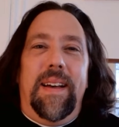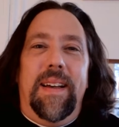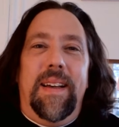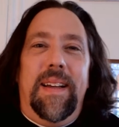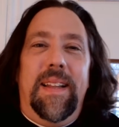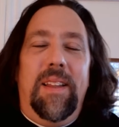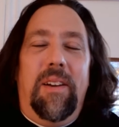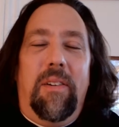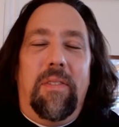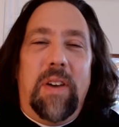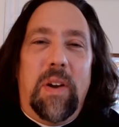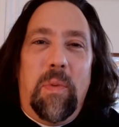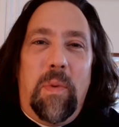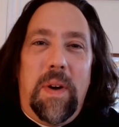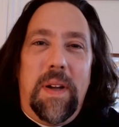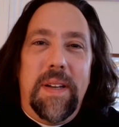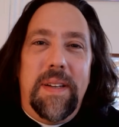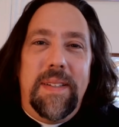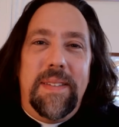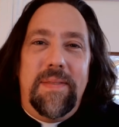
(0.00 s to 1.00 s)
Hello,
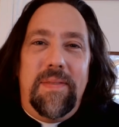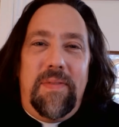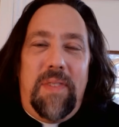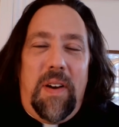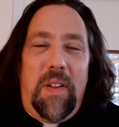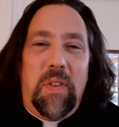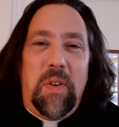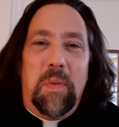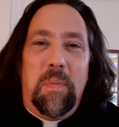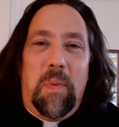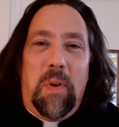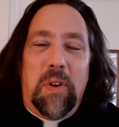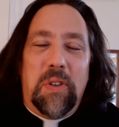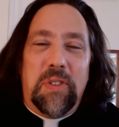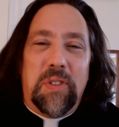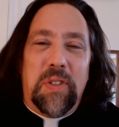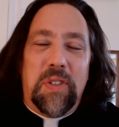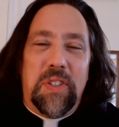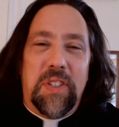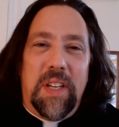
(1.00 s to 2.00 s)
everyone. Father
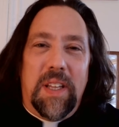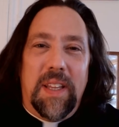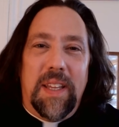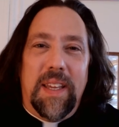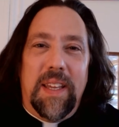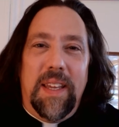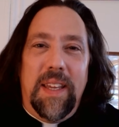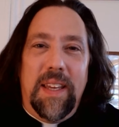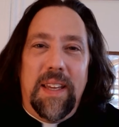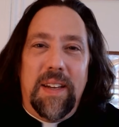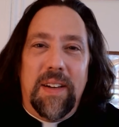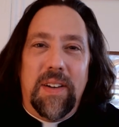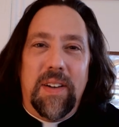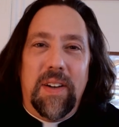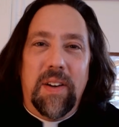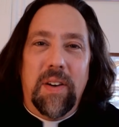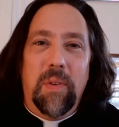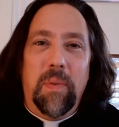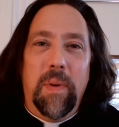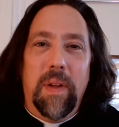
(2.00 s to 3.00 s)
Marshall Shelley
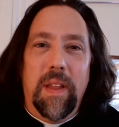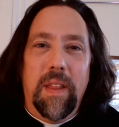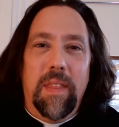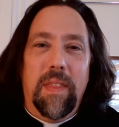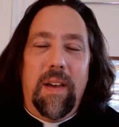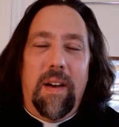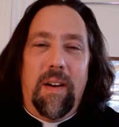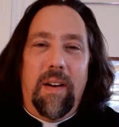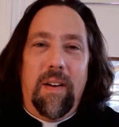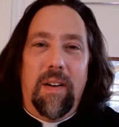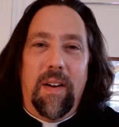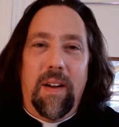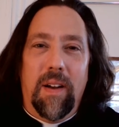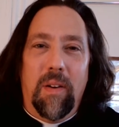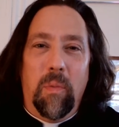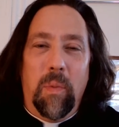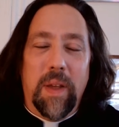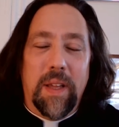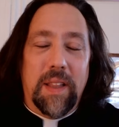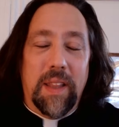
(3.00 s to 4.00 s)
here with
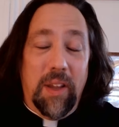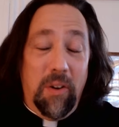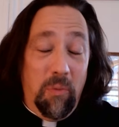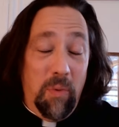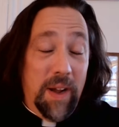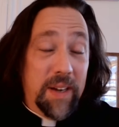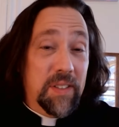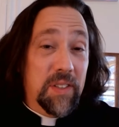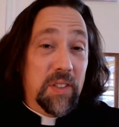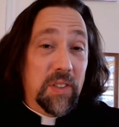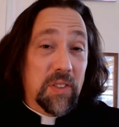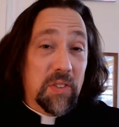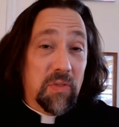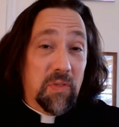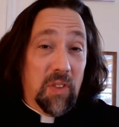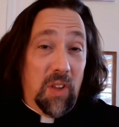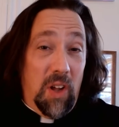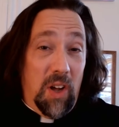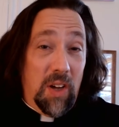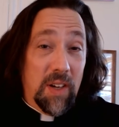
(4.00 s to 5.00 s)
our weekly Rector's
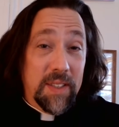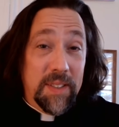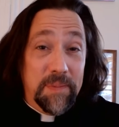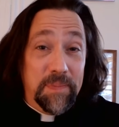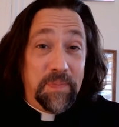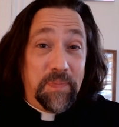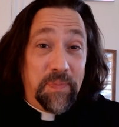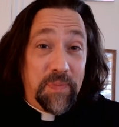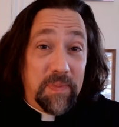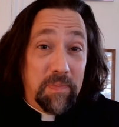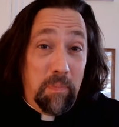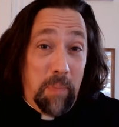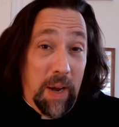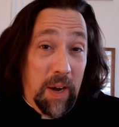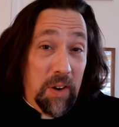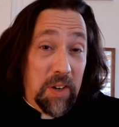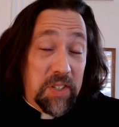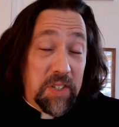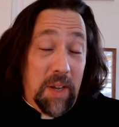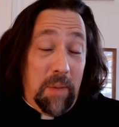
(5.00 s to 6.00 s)
vlog,
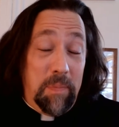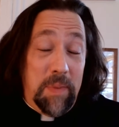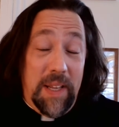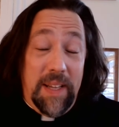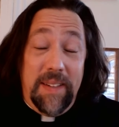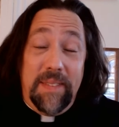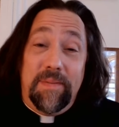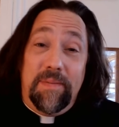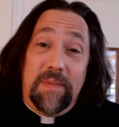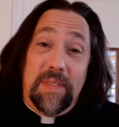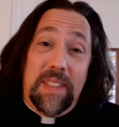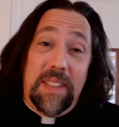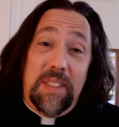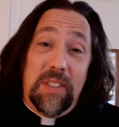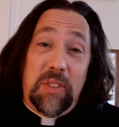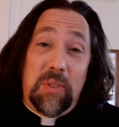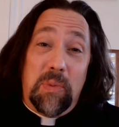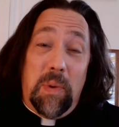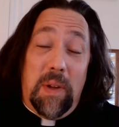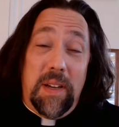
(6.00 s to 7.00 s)
parish update. I
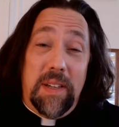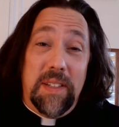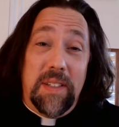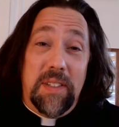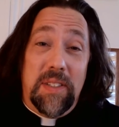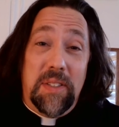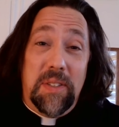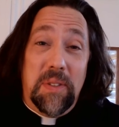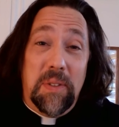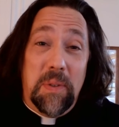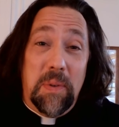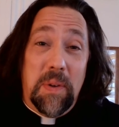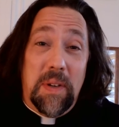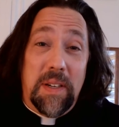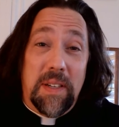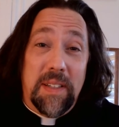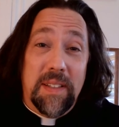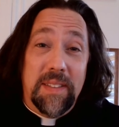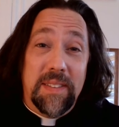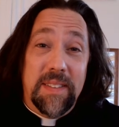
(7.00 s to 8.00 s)
just wanted
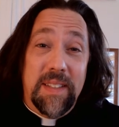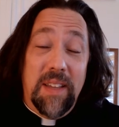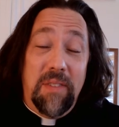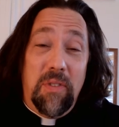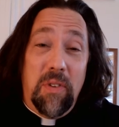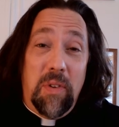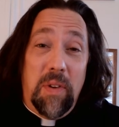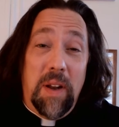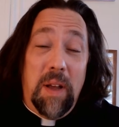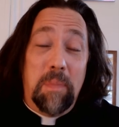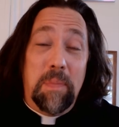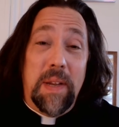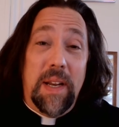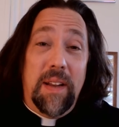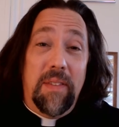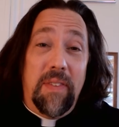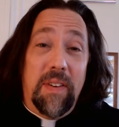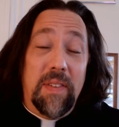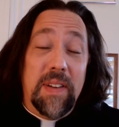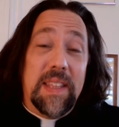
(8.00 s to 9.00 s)
to give you an update
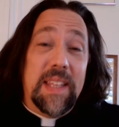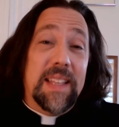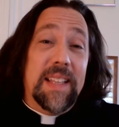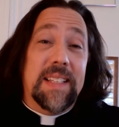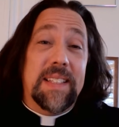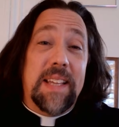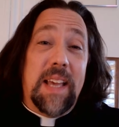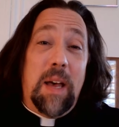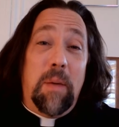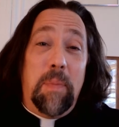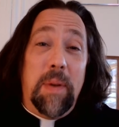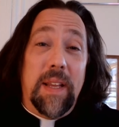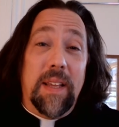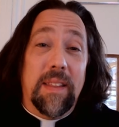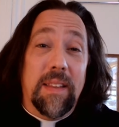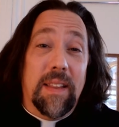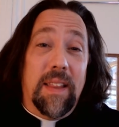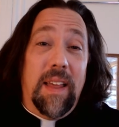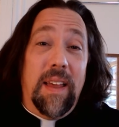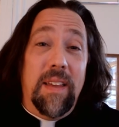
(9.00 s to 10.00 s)
of everything that's happening in
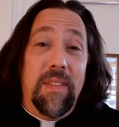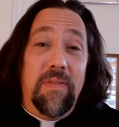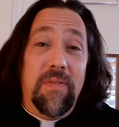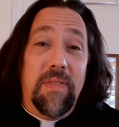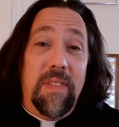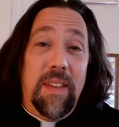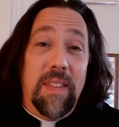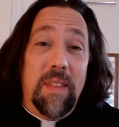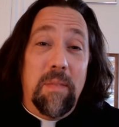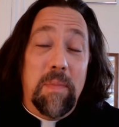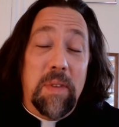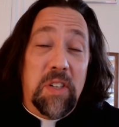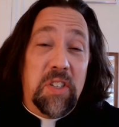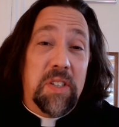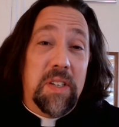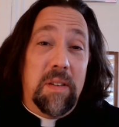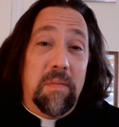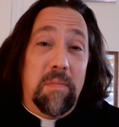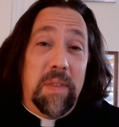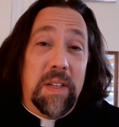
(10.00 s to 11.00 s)
the life and the
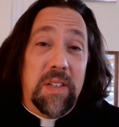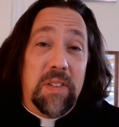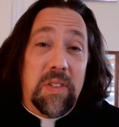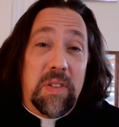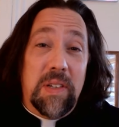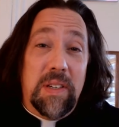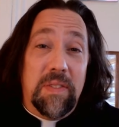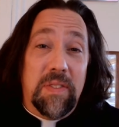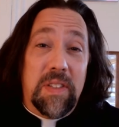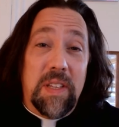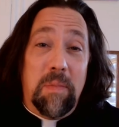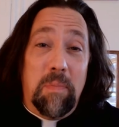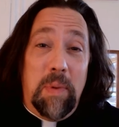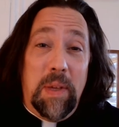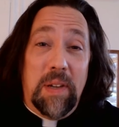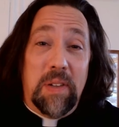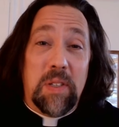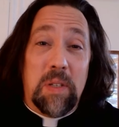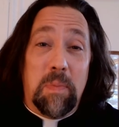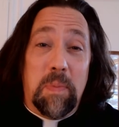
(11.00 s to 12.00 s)
mission and ministry of St.
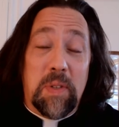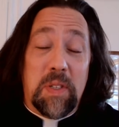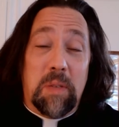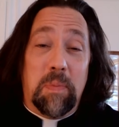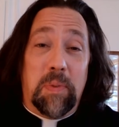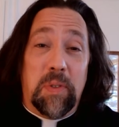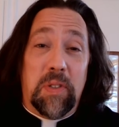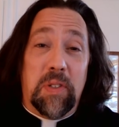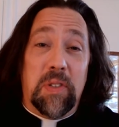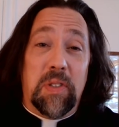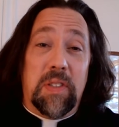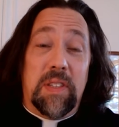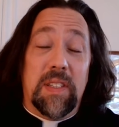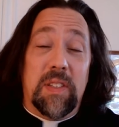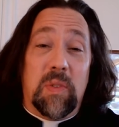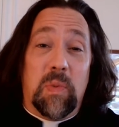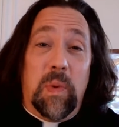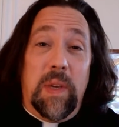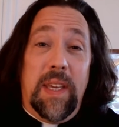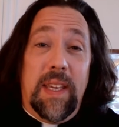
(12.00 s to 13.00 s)
Peter's Episcopal Church
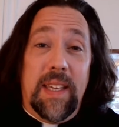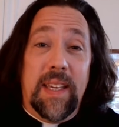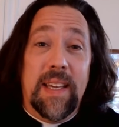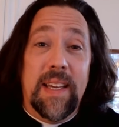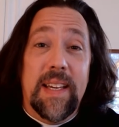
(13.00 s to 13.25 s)
this week.